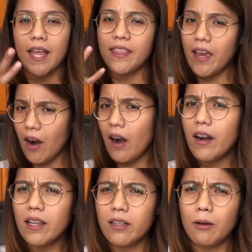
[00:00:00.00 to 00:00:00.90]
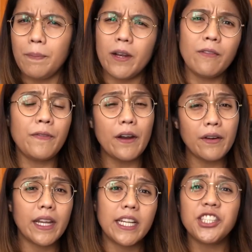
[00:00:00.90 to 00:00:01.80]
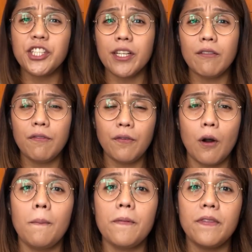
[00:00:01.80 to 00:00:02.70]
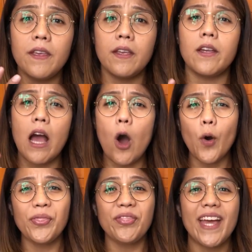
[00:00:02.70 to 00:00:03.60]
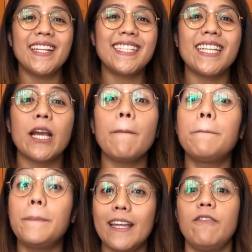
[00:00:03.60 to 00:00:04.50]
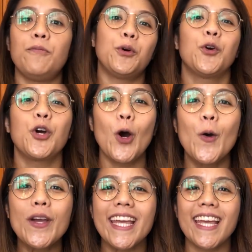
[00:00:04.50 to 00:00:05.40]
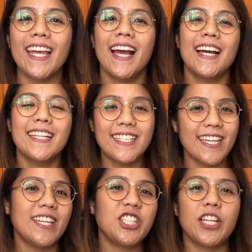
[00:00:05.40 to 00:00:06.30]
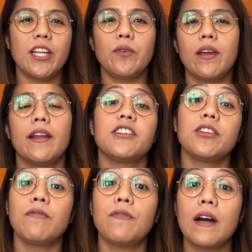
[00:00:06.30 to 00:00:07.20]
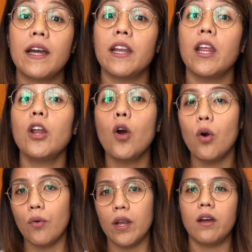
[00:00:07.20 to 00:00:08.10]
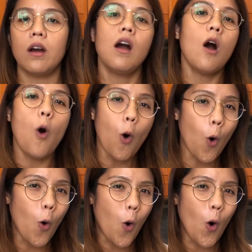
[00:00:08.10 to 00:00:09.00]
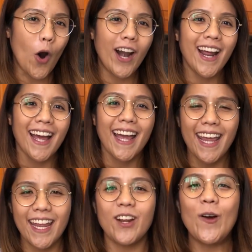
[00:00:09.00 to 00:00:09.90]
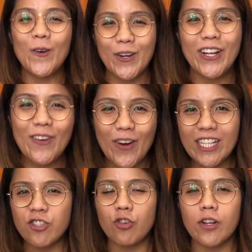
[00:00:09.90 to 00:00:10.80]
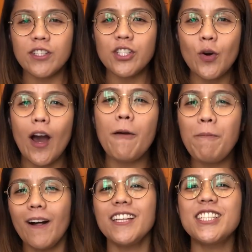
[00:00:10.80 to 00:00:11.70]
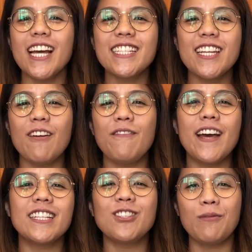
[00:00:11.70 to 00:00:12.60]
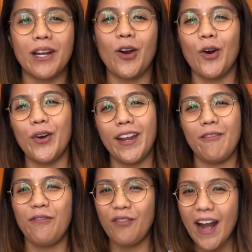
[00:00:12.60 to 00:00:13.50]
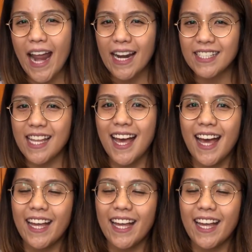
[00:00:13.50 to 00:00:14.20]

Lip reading: there are a little bit of variation from the authentic beef bulgogi dish that you can actually find in Korea or in Korean restaurants. So I apologize in advance to my Korean friends